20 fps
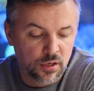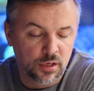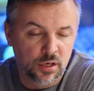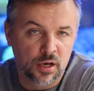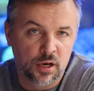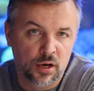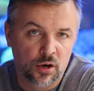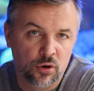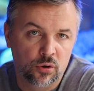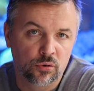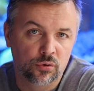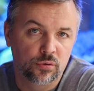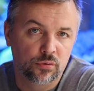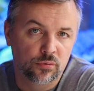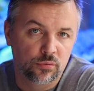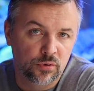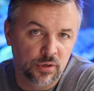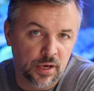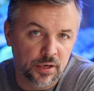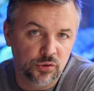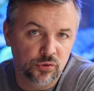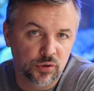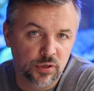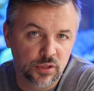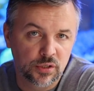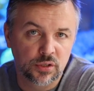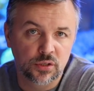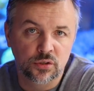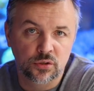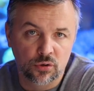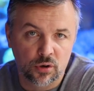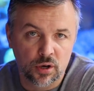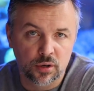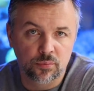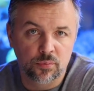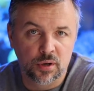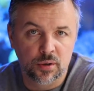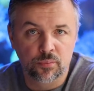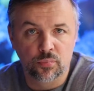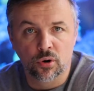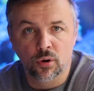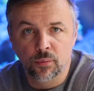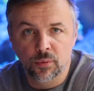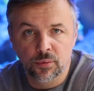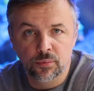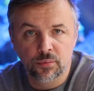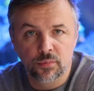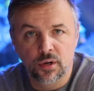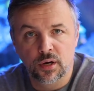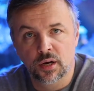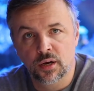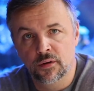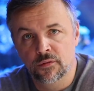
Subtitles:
Now, nitrates is not my problem.